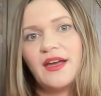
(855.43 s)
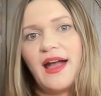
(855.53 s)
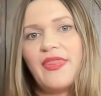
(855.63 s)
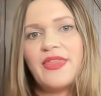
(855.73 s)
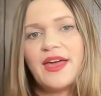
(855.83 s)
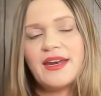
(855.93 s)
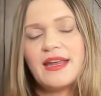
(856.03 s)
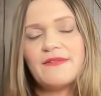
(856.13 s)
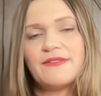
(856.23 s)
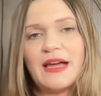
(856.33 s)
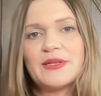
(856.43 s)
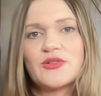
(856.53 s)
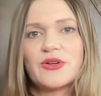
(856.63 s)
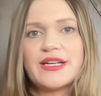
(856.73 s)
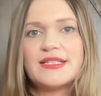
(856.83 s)
And then
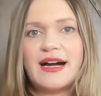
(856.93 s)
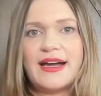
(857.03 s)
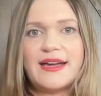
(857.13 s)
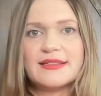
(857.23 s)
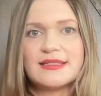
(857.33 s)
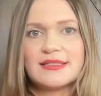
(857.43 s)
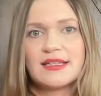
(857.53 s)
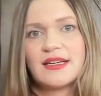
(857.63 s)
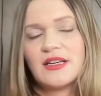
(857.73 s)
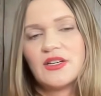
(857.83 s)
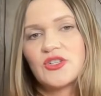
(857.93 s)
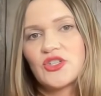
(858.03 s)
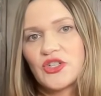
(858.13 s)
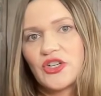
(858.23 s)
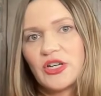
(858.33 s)
inflammatory diets,
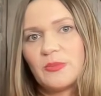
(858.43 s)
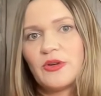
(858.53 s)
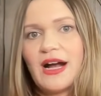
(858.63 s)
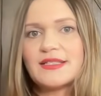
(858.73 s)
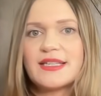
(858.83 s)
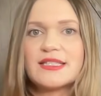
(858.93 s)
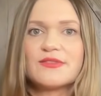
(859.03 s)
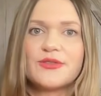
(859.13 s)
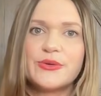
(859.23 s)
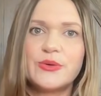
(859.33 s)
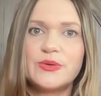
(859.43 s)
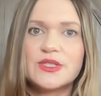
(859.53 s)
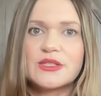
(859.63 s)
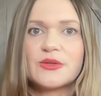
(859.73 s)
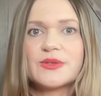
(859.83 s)
sugar, processed
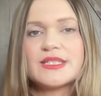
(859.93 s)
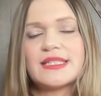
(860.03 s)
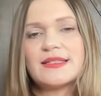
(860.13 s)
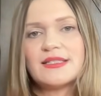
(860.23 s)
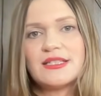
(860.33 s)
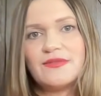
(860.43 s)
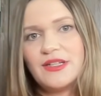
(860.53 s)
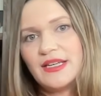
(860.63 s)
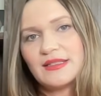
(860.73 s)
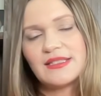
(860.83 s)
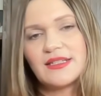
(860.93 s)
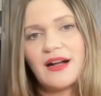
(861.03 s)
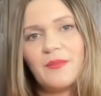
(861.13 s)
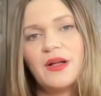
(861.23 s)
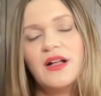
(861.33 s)
foods, gluten sensitivity, and
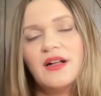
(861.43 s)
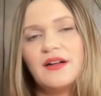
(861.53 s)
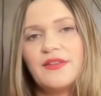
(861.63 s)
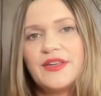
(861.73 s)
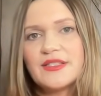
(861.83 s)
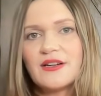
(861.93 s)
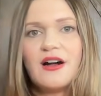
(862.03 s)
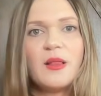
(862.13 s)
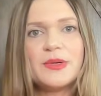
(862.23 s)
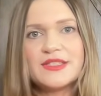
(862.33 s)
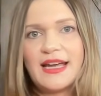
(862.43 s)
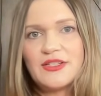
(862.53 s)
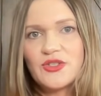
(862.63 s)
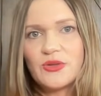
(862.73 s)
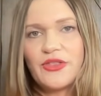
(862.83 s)
some. These are all
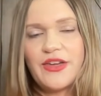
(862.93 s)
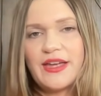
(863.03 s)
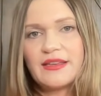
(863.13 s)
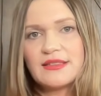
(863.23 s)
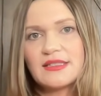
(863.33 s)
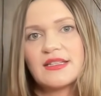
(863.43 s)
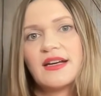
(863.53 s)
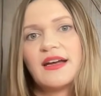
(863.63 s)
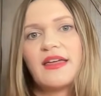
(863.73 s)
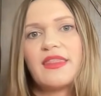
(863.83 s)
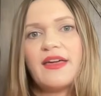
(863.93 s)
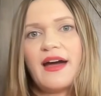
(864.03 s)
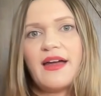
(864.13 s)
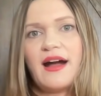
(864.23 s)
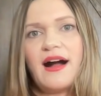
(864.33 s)
potential things
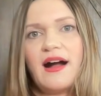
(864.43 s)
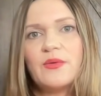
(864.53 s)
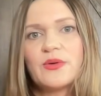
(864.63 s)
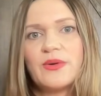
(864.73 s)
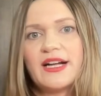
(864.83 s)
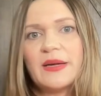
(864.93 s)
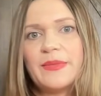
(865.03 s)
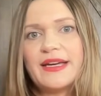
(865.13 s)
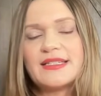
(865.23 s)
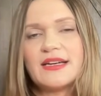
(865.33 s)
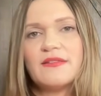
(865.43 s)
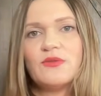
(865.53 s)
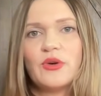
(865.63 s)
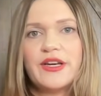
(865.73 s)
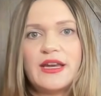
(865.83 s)
that I would recommend
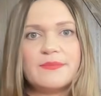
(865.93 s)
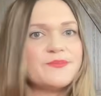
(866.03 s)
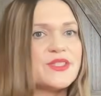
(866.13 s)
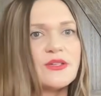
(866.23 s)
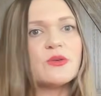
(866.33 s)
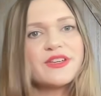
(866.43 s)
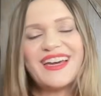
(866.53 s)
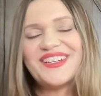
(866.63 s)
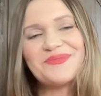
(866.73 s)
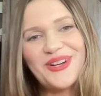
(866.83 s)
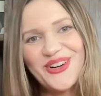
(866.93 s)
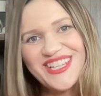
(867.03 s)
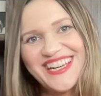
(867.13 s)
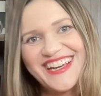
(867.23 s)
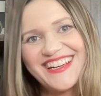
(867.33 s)
avoiding. So get your
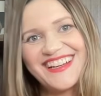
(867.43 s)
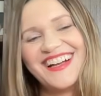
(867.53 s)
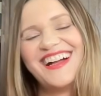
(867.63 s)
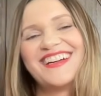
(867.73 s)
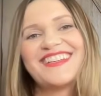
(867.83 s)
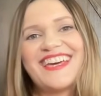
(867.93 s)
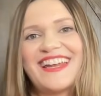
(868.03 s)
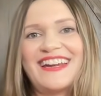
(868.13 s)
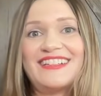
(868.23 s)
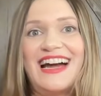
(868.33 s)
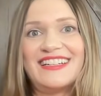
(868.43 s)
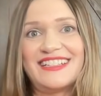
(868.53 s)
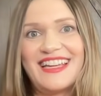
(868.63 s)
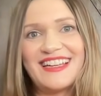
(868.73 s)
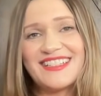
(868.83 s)
protein, get on
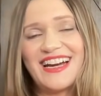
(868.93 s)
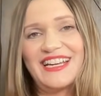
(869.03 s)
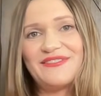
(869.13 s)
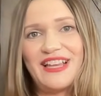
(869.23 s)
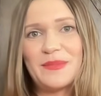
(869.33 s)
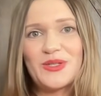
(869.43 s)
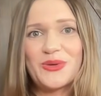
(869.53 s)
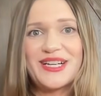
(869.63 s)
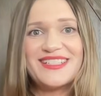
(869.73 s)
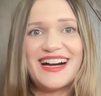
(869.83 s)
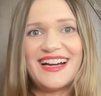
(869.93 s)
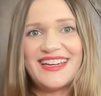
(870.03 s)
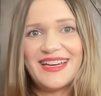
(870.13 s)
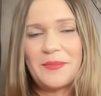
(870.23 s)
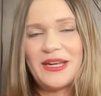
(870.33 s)
an anti inflammatory
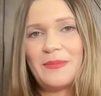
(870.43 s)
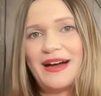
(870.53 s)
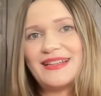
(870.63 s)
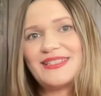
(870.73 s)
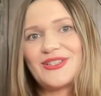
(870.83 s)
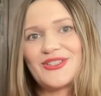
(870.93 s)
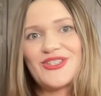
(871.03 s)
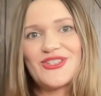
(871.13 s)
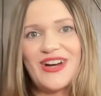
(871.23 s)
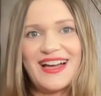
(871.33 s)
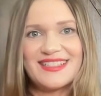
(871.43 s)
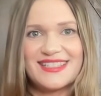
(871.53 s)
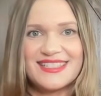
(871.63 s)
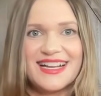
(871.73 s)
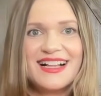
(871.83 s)
diet, minimize your
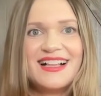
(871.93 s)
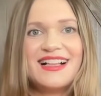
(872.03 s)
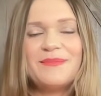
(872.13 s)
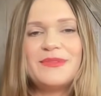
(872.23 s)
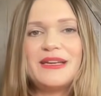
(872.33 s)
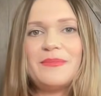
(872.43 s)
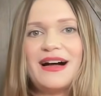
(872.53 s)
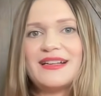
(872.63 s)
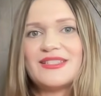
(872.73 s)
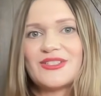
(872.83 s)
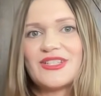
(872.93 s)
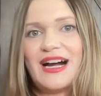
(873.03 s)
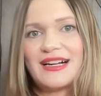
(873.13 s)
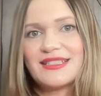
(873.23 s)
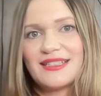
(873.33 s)
stress, minimize your
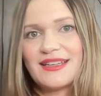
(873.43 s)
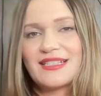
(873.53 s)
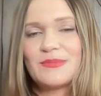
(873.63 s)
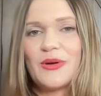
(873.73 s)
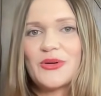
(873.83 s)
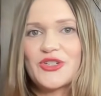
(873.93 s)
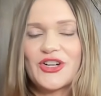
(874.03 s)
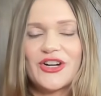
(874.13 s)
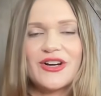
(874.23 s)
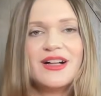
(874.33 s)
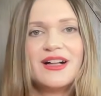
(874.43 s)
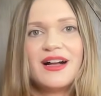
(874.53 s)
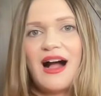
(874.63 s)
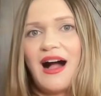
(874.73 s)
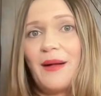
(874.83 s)
toxic exposure.
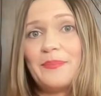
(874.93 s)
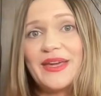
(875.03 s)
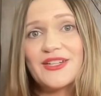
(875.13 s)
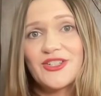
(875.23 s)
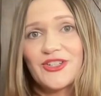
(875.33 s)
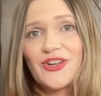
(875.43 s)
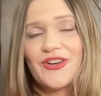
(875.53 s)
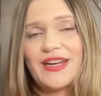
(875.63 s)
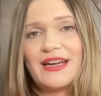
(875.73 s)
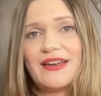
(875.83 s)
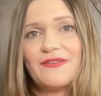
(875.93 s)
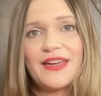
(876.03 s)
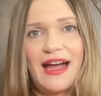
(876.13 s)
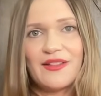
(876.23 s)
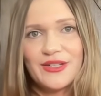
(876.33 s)
Make sure you're getting enough
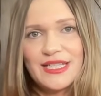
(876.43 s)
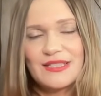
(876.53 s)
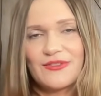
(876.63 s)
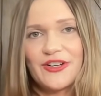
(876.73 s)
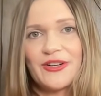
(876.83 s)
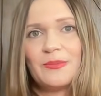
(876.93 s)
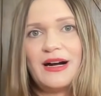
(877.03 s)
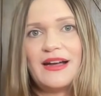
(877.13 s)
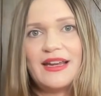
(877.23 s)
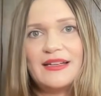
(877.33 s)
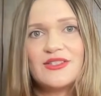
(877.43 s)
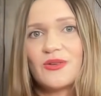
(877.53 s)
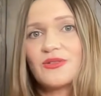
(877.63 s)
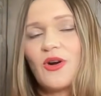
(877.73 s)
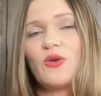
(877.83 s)
calories for your body.
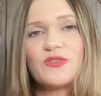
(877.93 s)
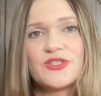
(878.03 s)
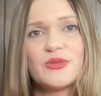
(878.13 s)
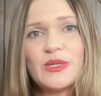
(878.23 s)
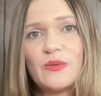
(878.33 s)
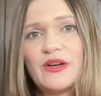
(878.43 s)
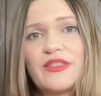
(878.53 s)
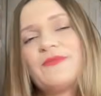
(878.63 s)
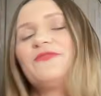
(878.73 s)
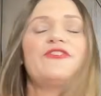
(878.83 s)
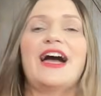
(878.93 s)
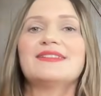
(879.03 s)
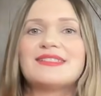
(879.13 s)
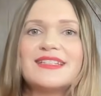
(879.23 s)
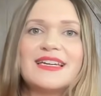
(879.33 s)
Don't overdo it with
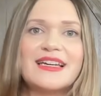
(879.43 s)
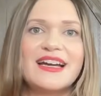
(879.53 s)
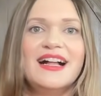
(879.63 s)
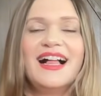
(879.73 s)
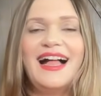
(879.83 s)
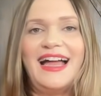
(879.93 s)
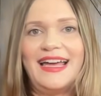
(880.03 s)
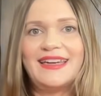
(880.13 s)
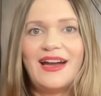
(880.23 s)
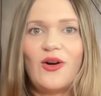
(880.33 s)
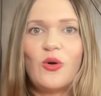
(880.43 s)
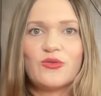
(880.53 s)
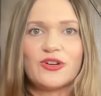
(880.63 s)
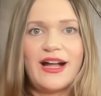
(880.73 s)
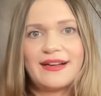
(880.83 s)
fasting and
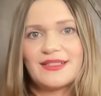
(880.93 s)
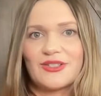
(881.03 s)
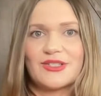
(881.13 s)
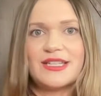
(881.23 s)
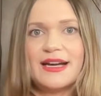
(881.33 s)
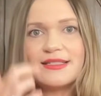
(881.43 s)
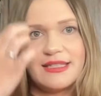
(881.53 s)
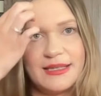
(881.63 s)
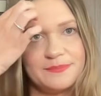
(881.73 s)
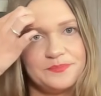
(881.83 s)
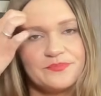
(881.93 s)
over exercising.